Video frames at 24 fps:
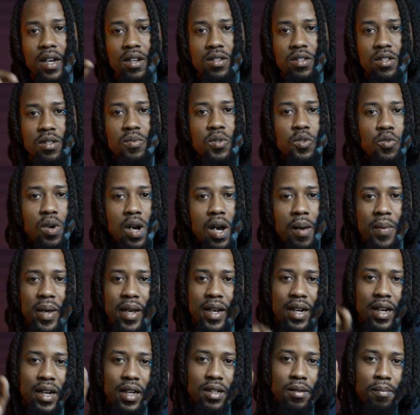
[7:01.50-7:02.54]
to subscribe and
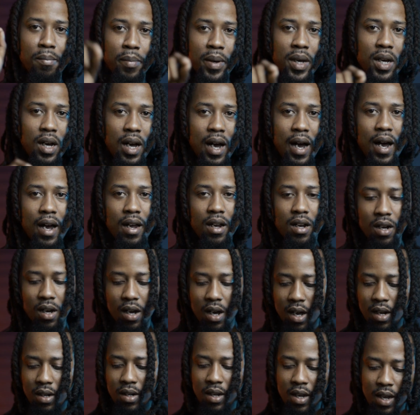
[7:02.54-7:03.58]
click the bell
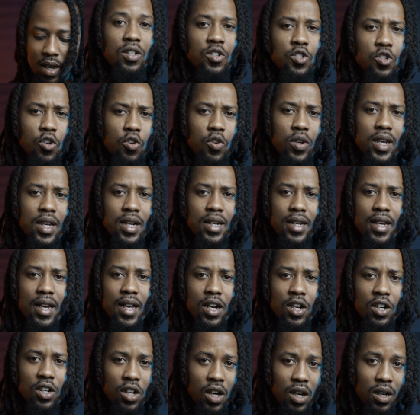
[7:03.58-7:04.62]
icon so you can get
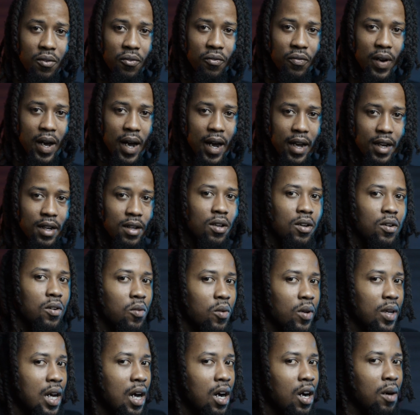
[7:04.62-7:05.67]
notified
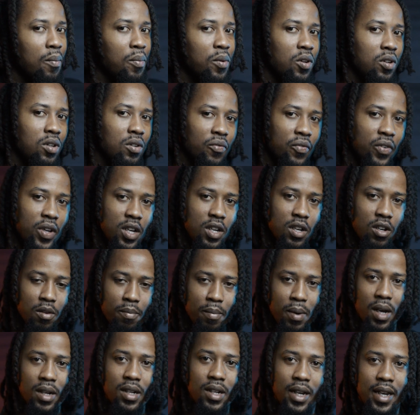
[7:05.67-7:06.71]
when I upload the video
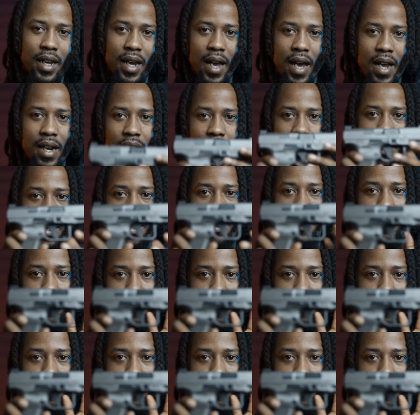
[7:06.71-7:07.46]
about the canik